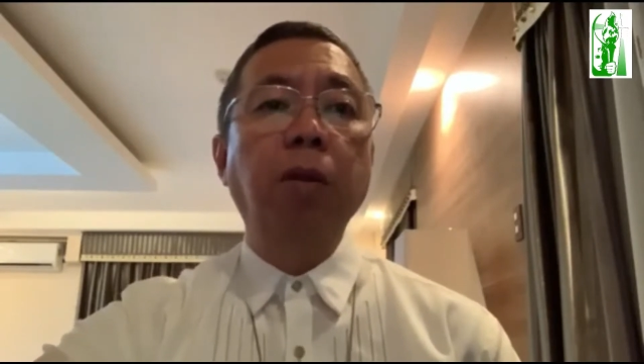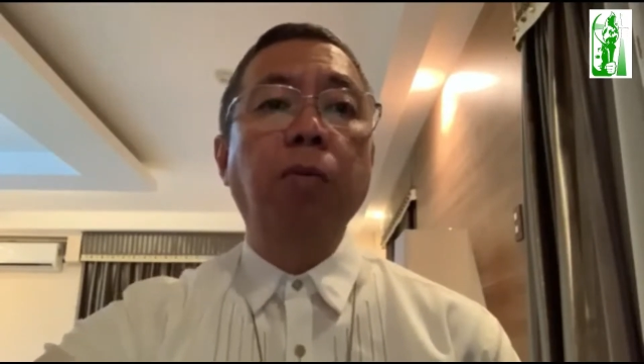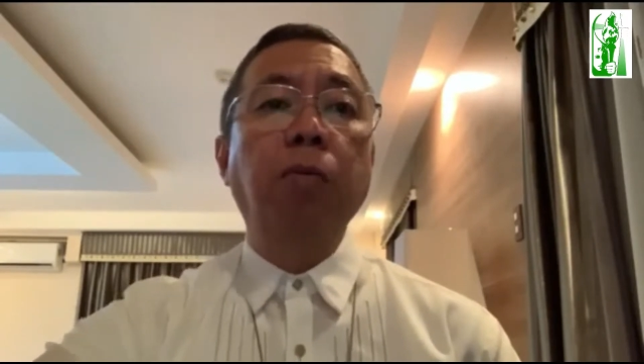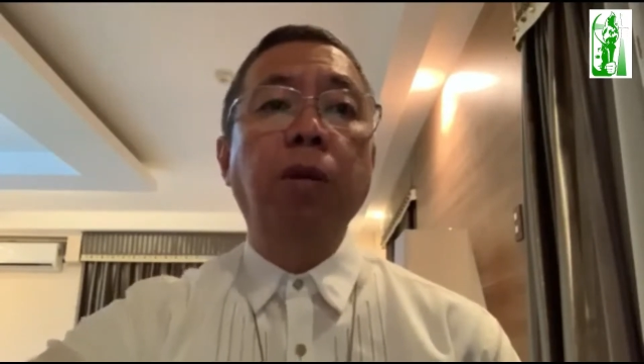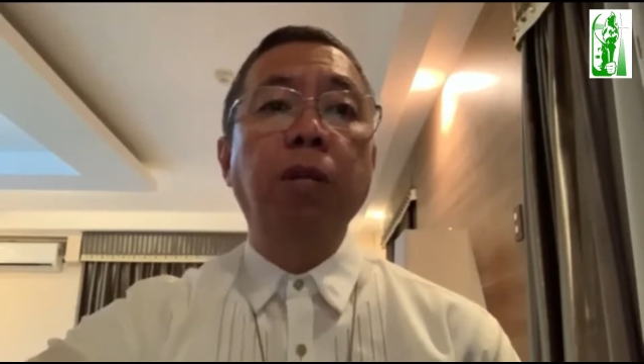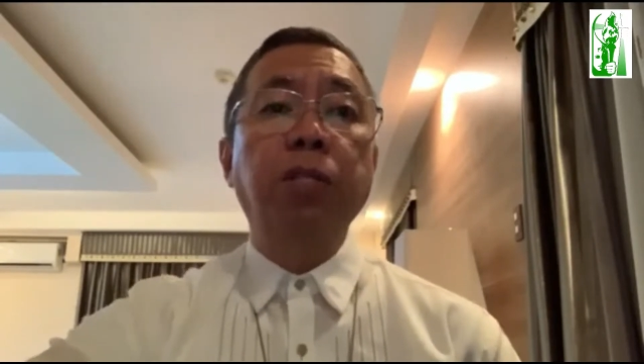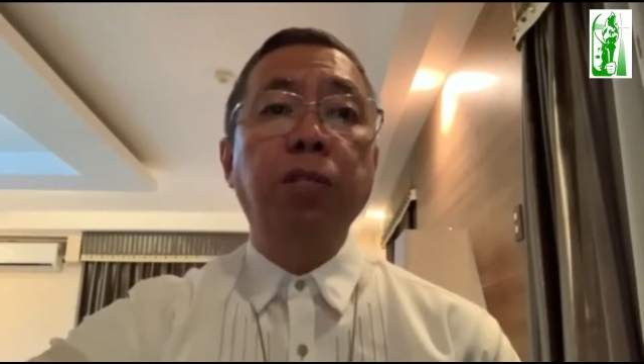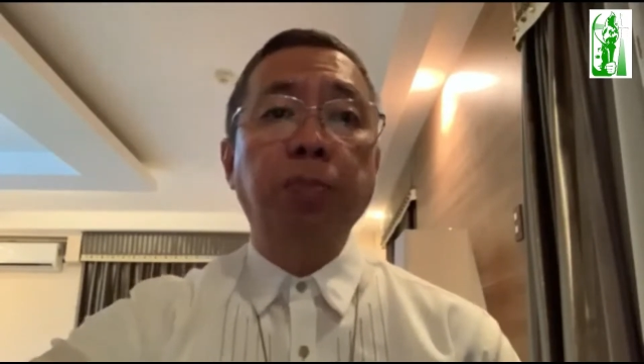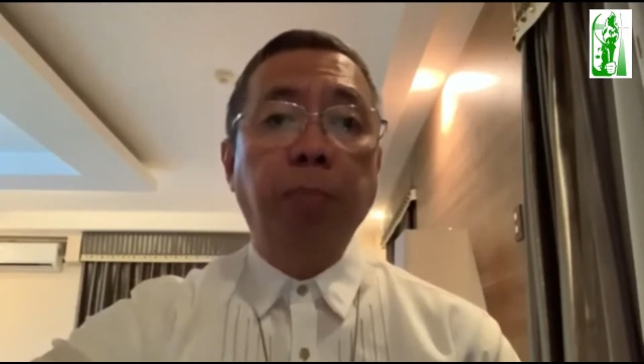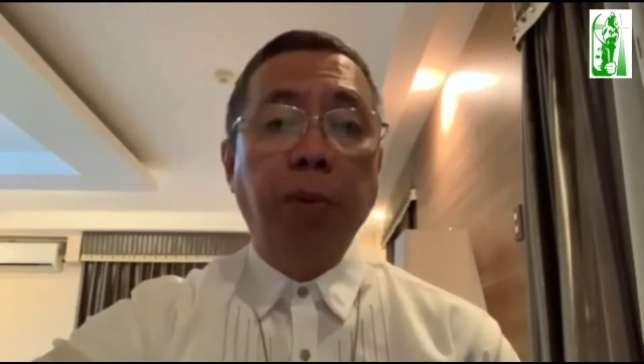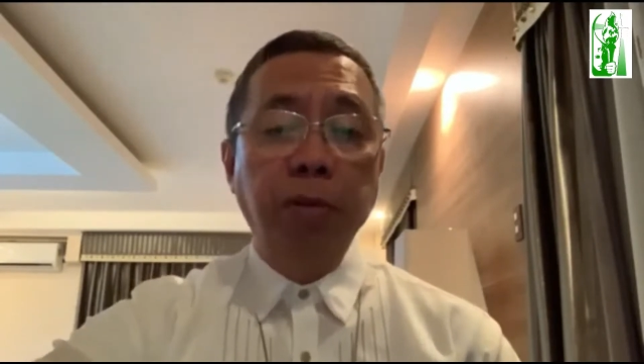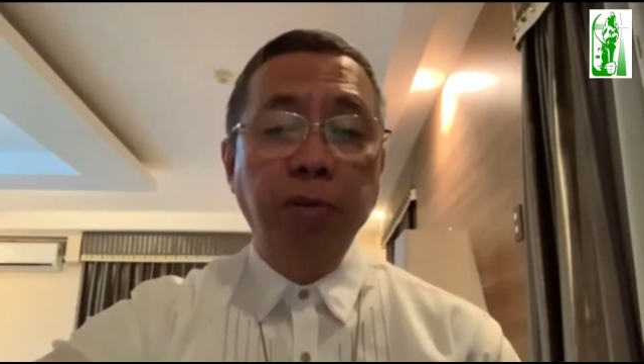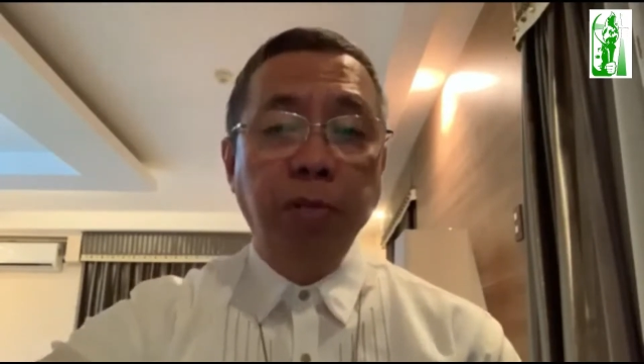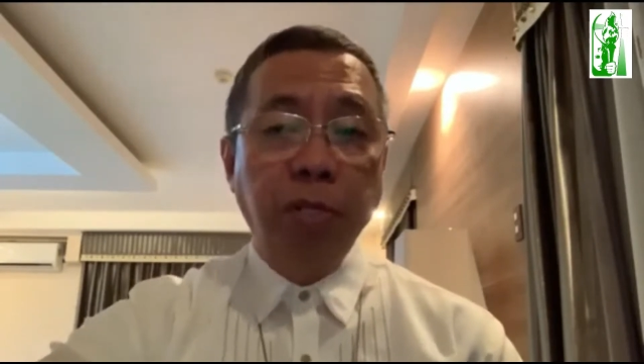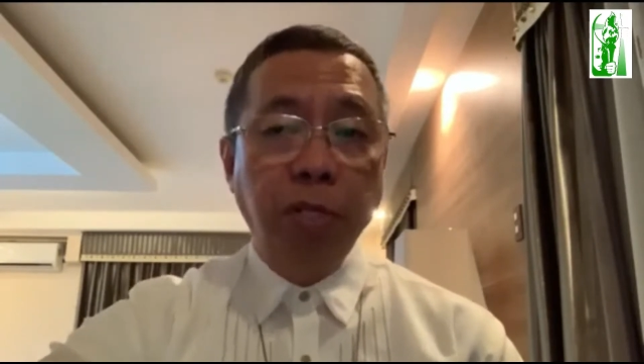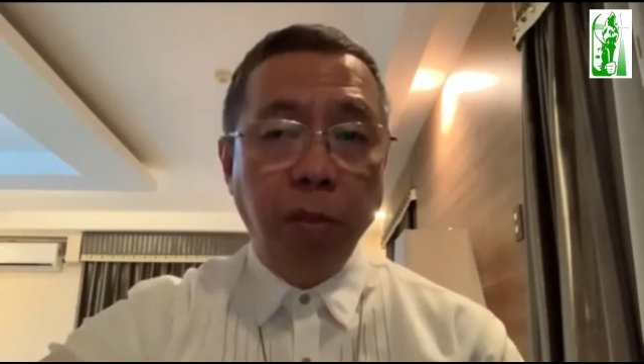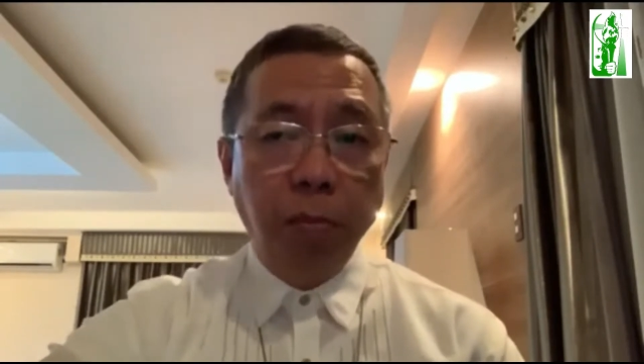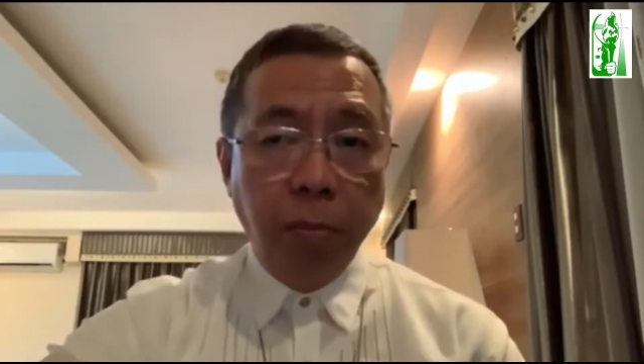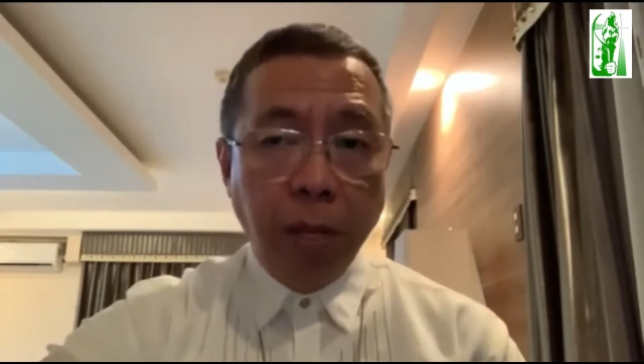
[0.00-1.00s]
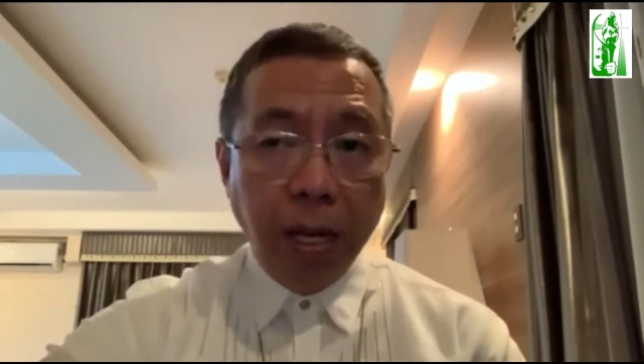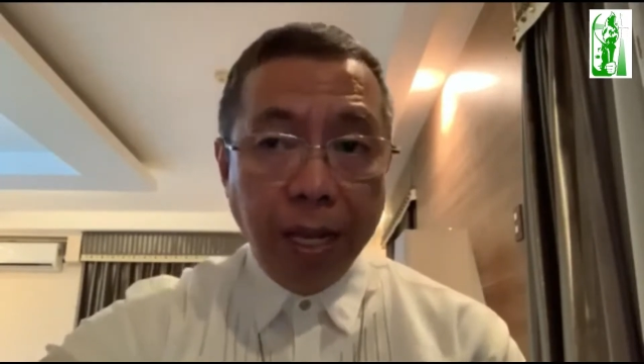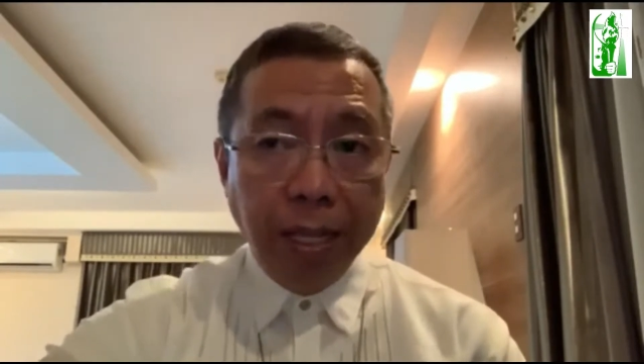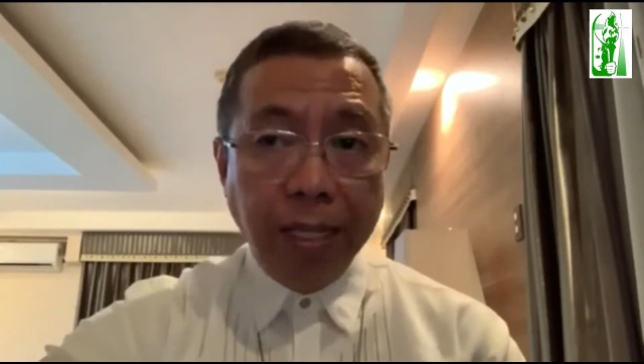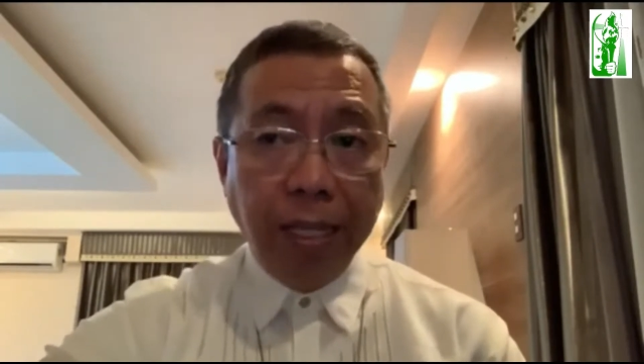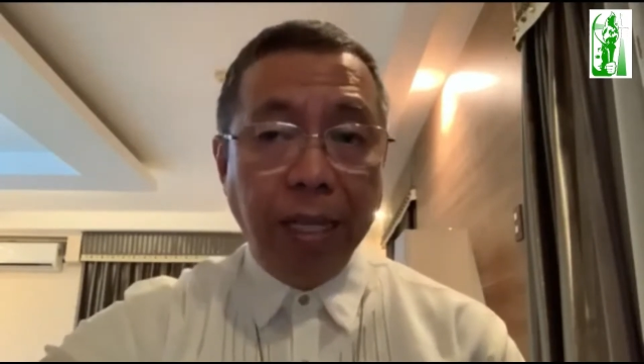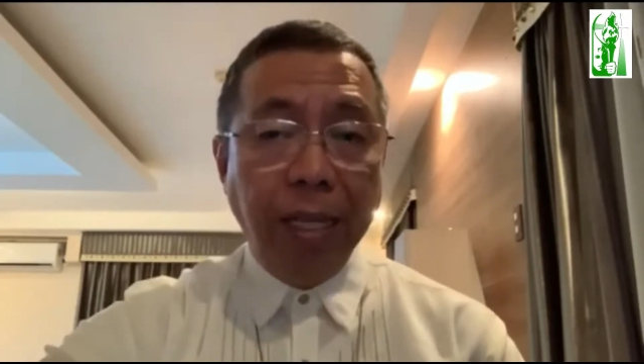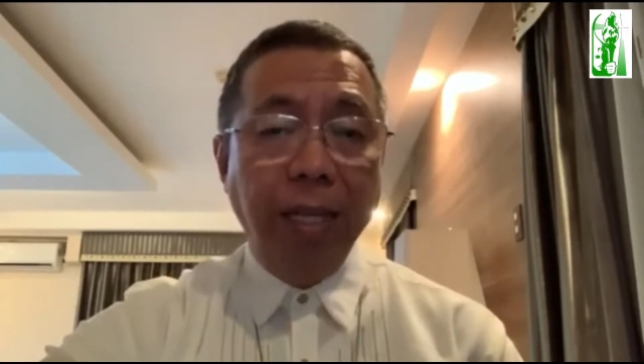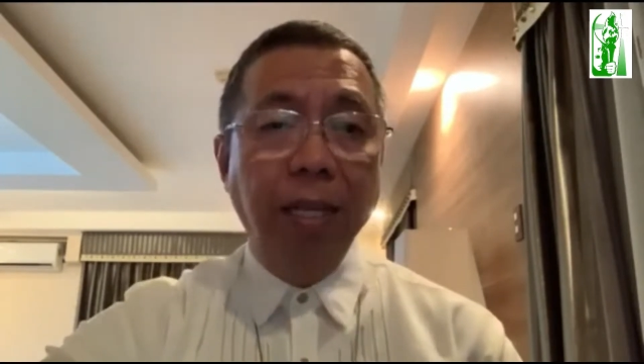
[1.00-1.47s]

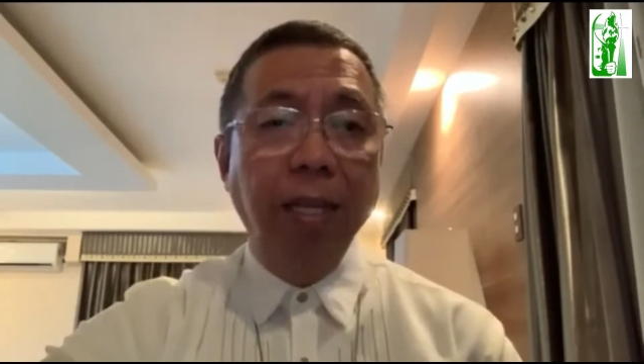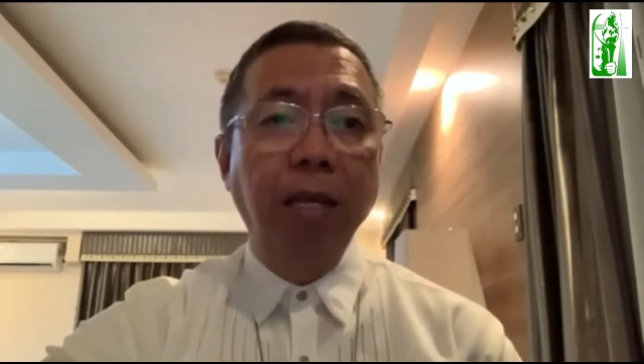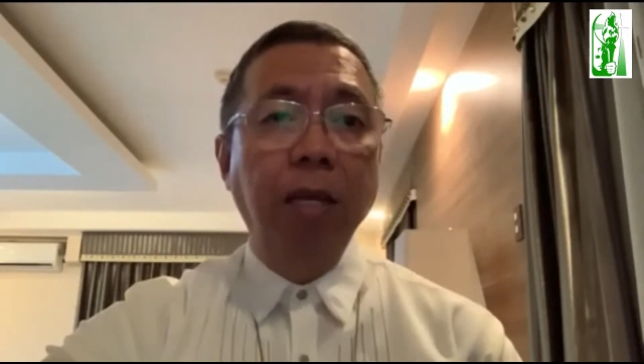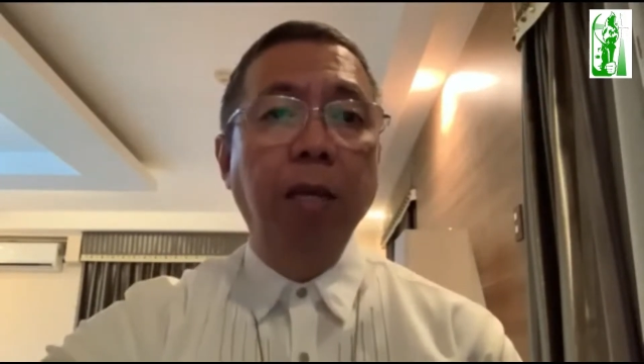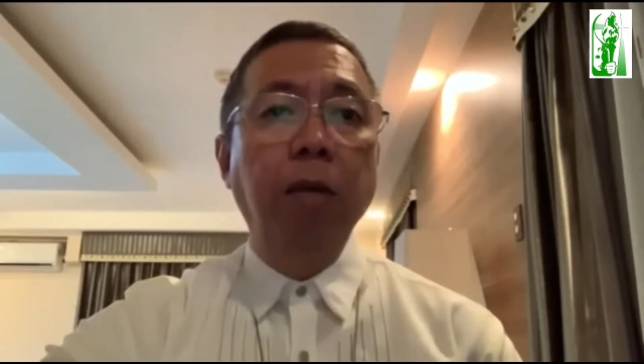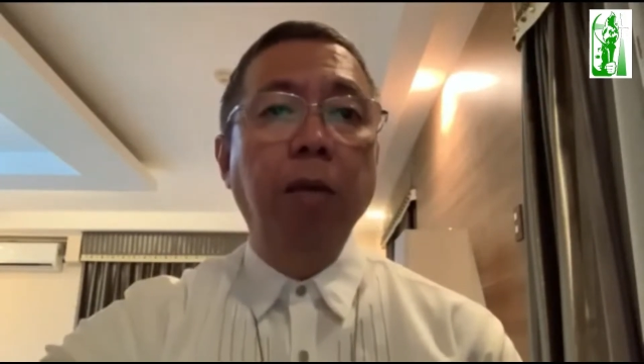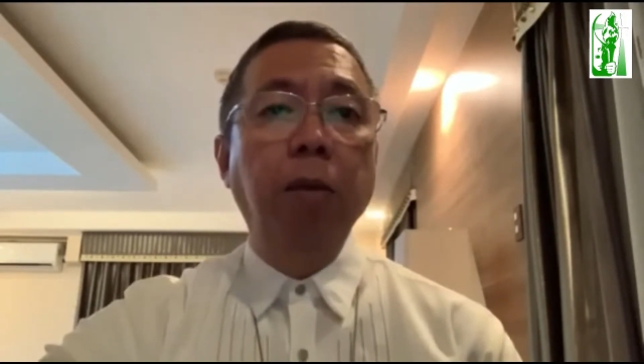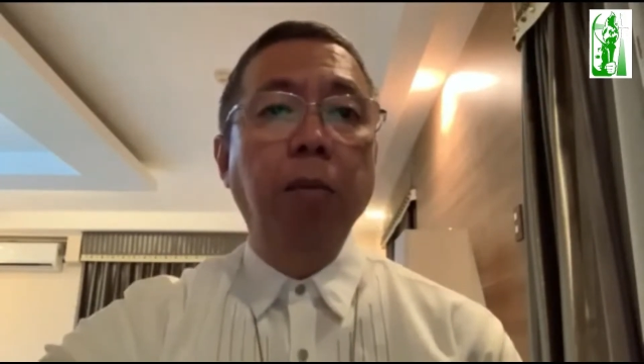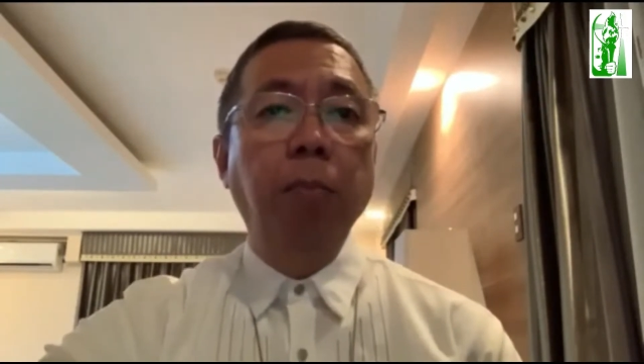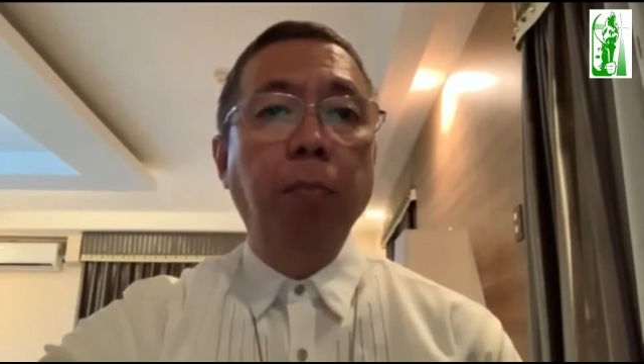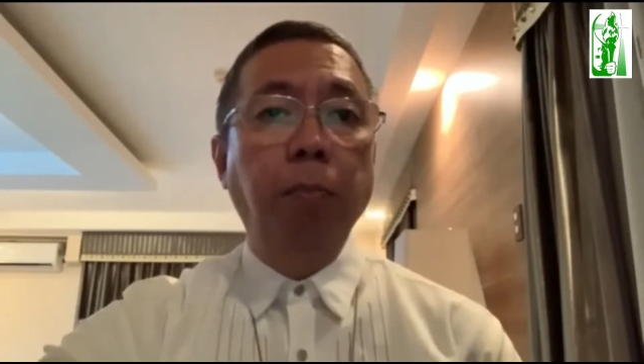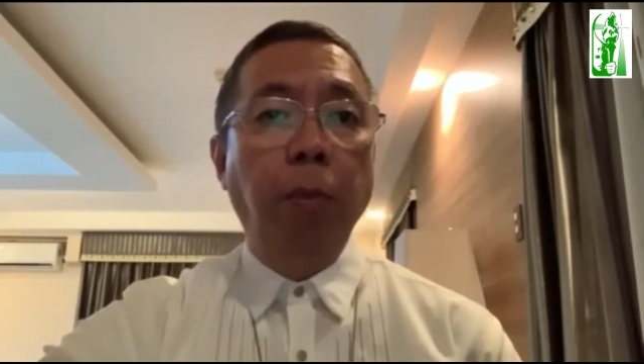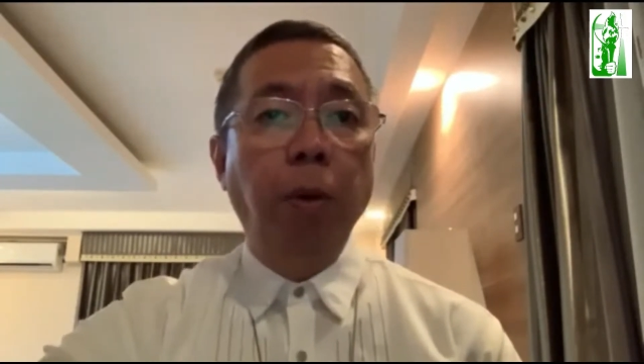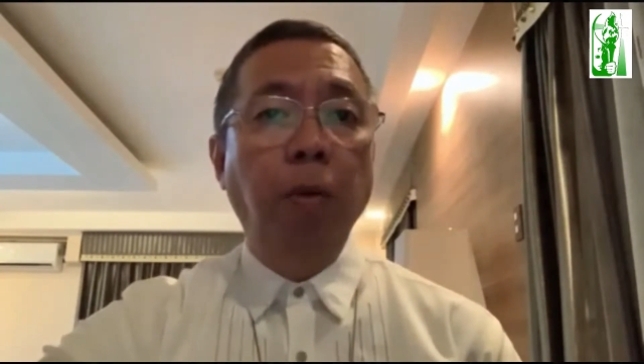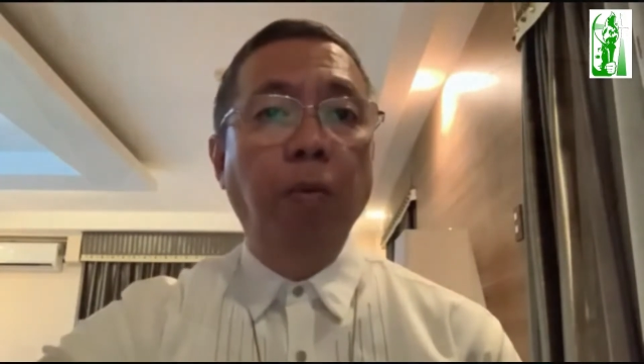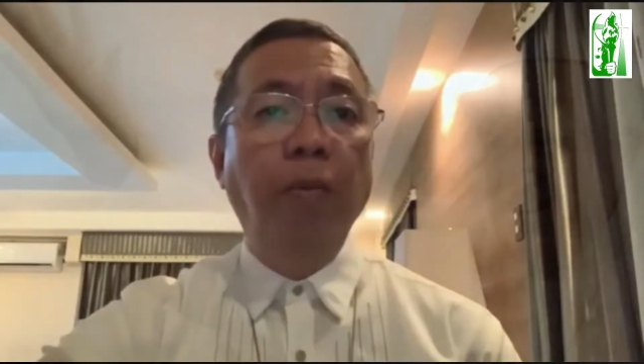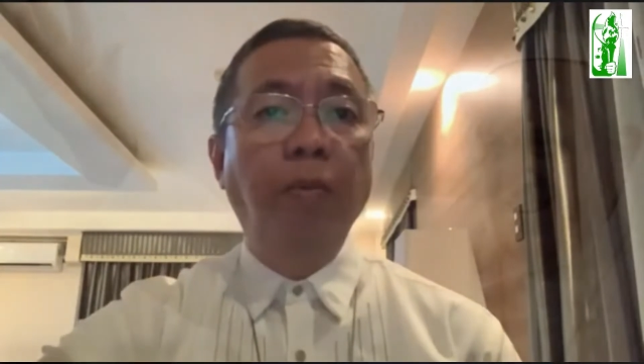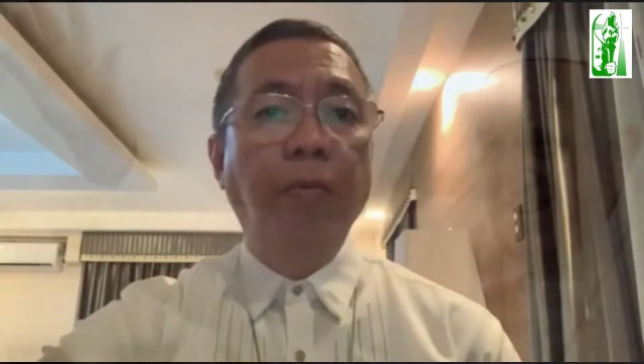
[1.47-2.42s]
responsibility. Pope